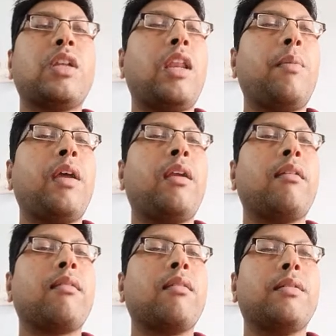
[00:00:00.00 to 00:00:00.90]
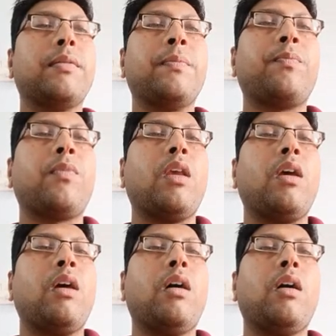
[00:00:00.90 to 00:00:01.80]
elements
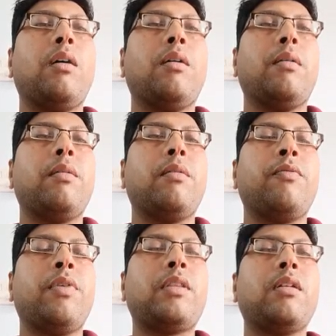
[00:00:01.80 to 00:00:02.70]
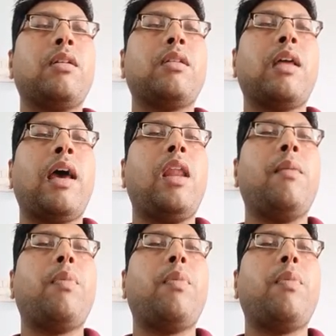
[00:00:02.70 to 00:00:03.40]
with the help